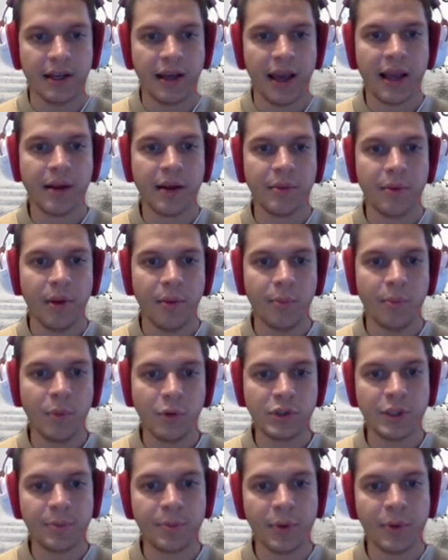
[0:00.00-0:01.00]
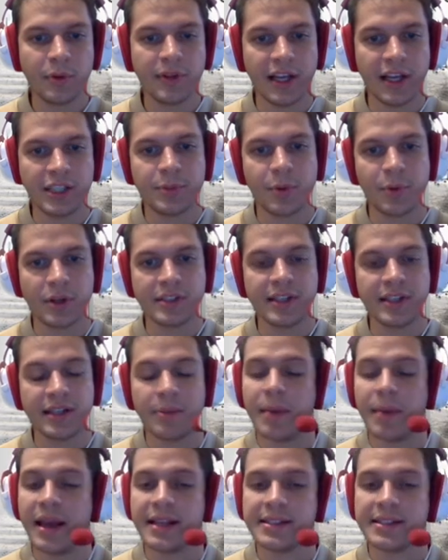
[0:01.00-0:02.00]
and multiple dashboards
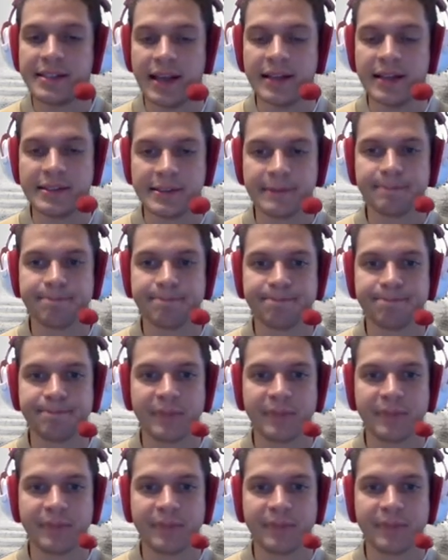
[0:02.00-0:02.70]
that make sense.